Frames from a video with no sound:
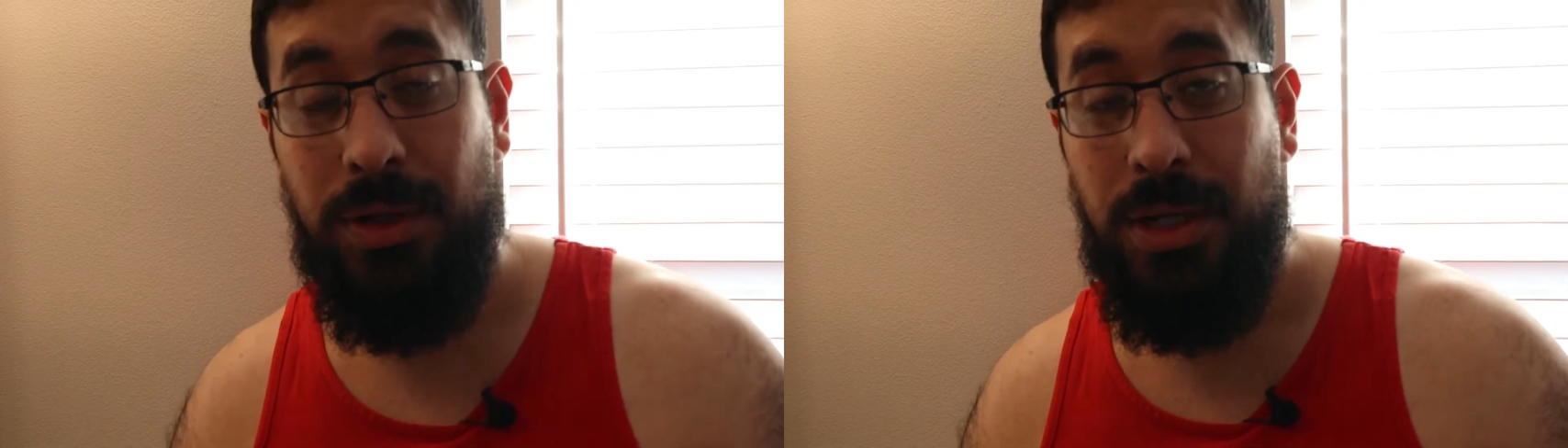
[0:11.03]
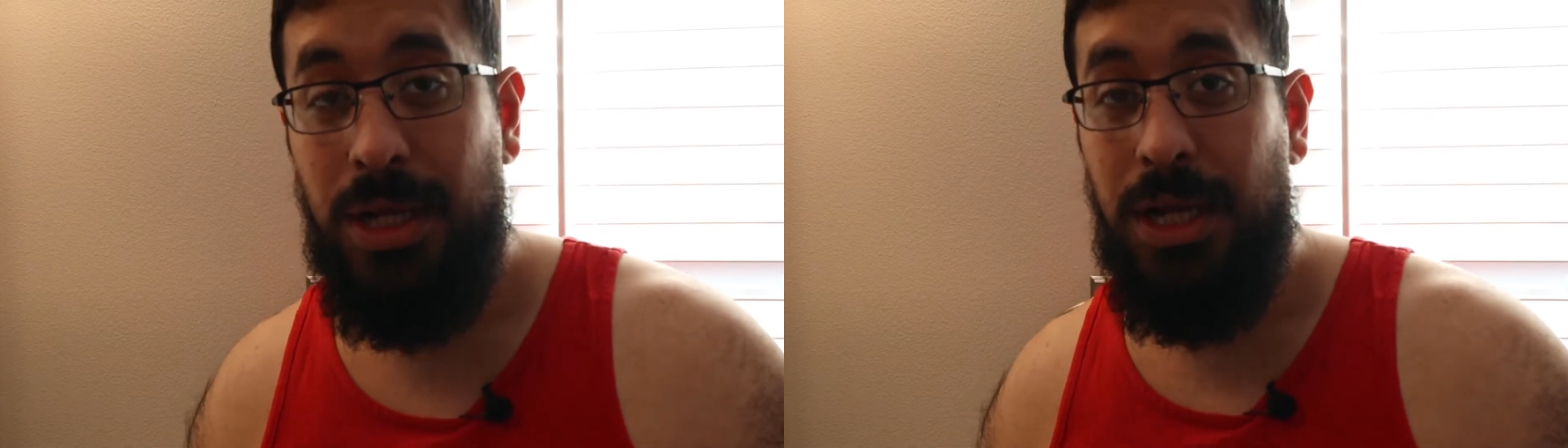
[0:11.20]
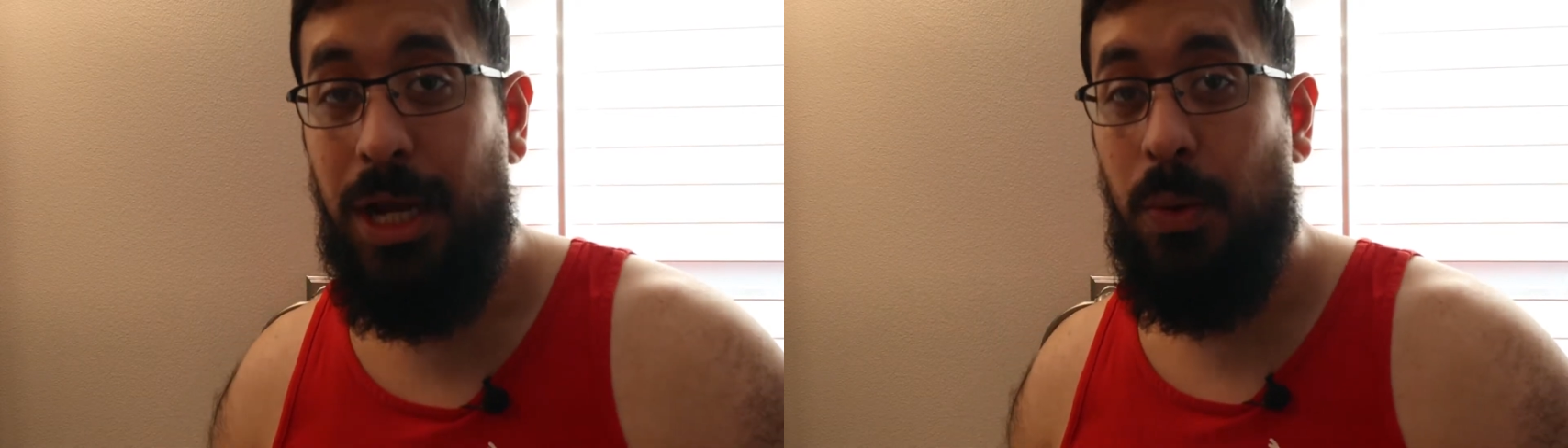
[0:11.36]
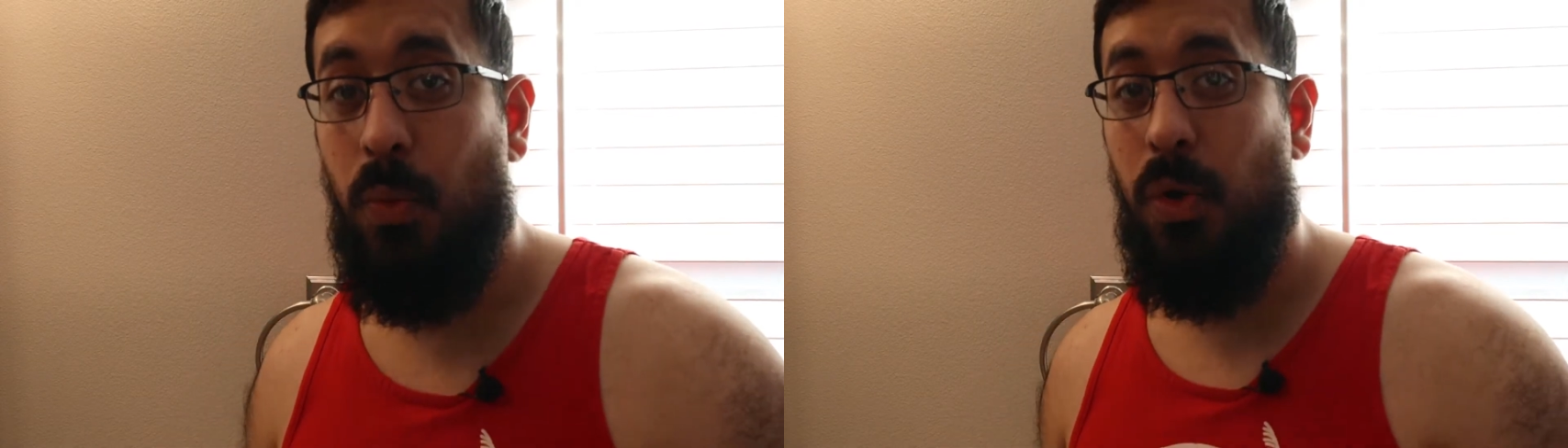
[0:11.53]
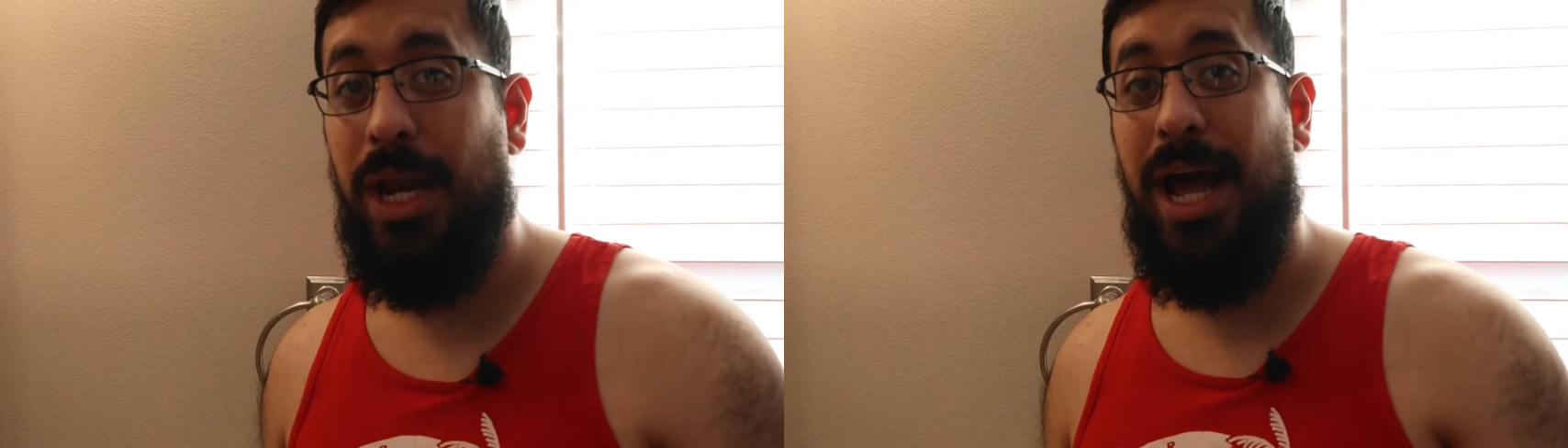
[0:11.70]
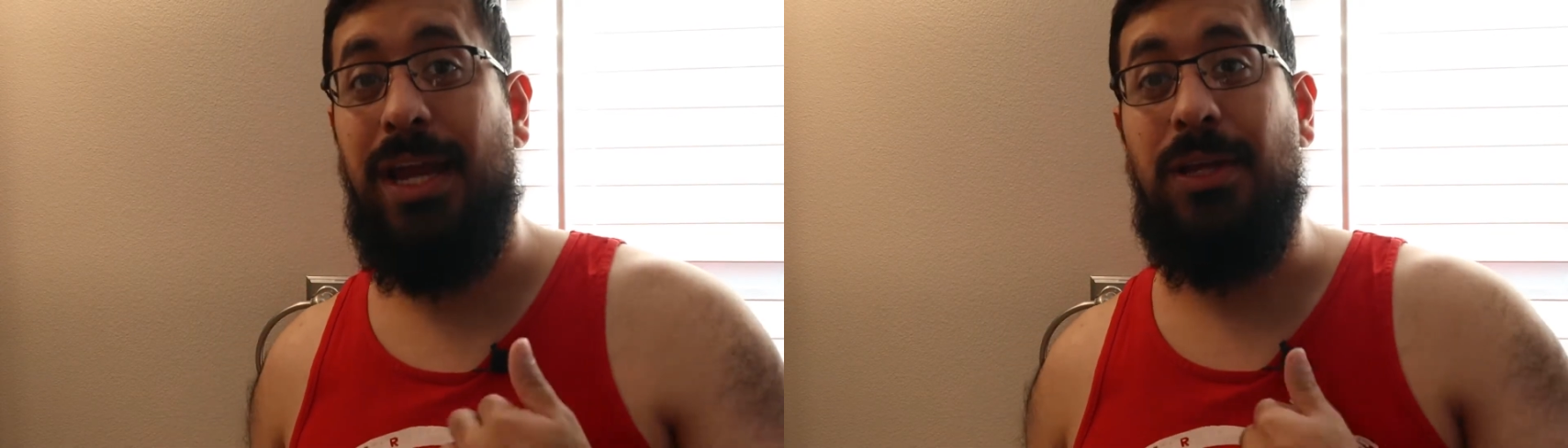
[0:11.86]
and
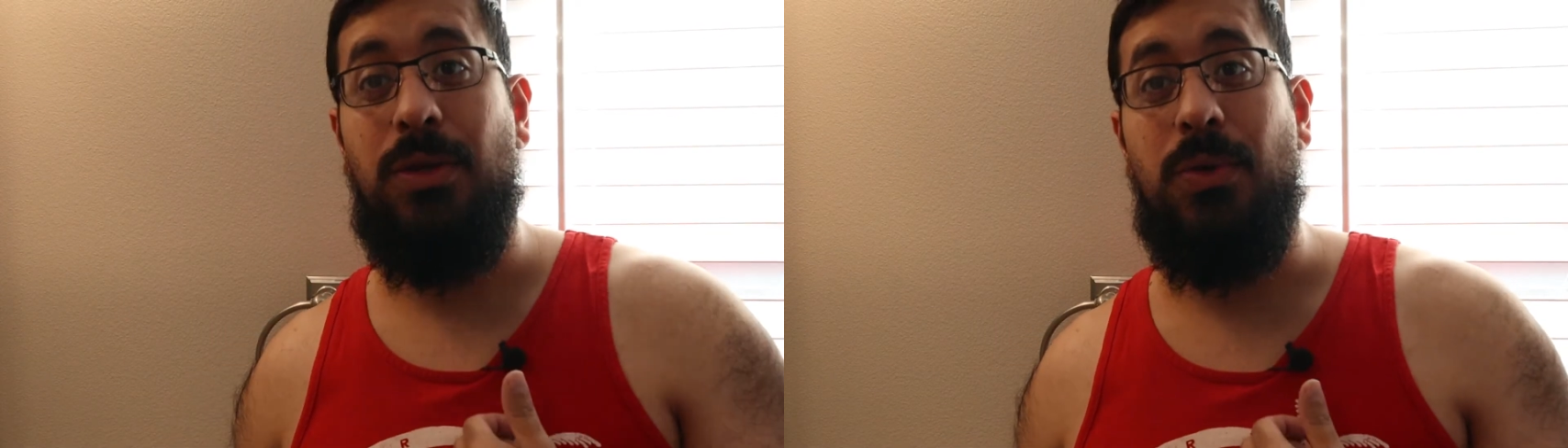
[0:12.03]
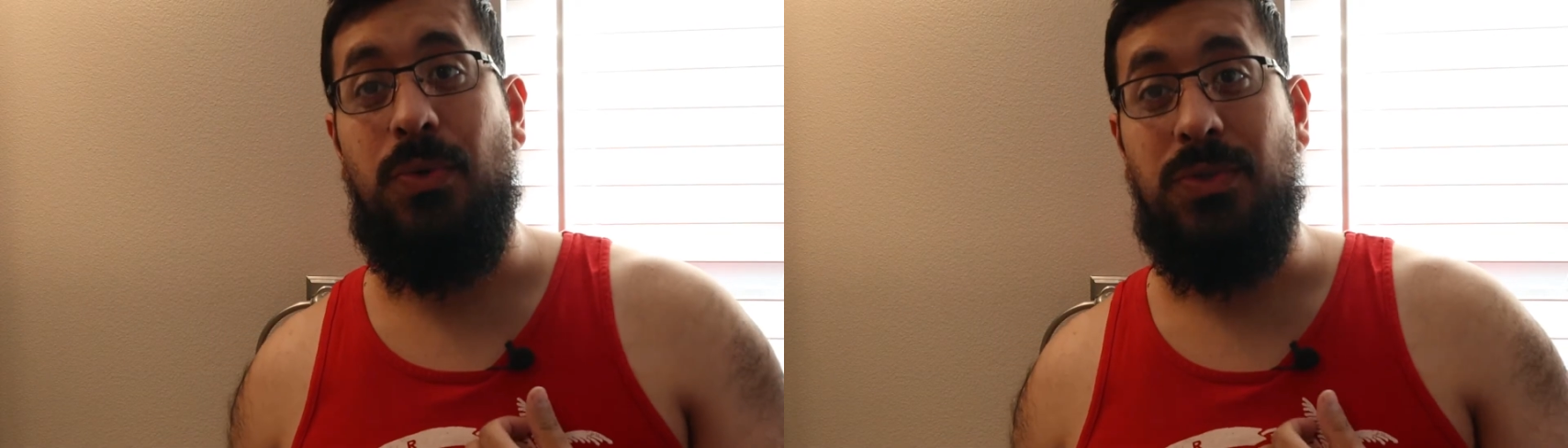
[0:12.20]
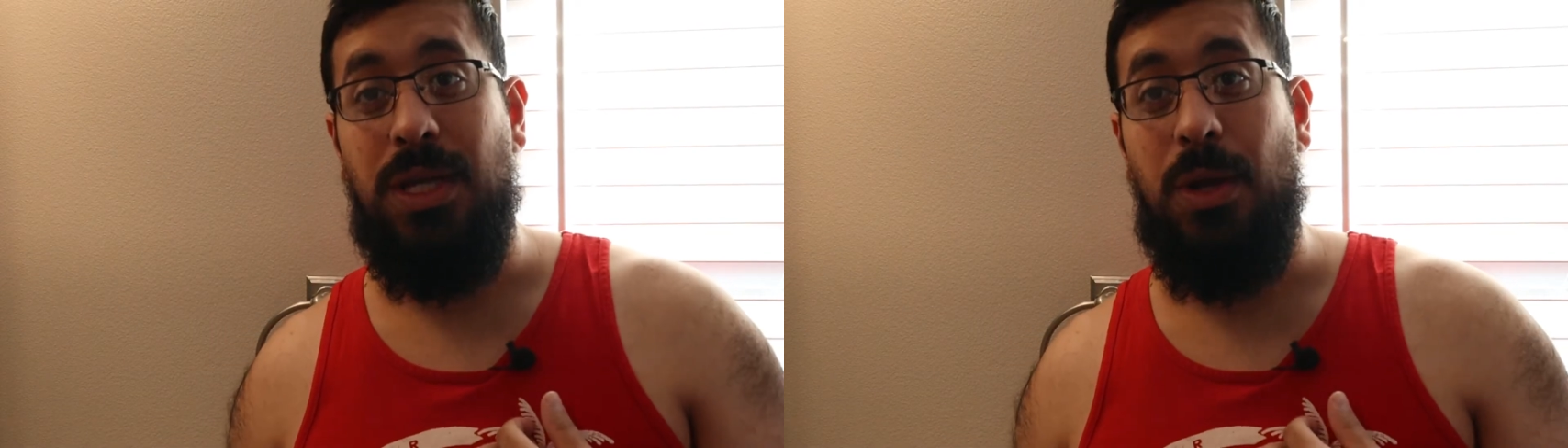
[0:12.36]
what I use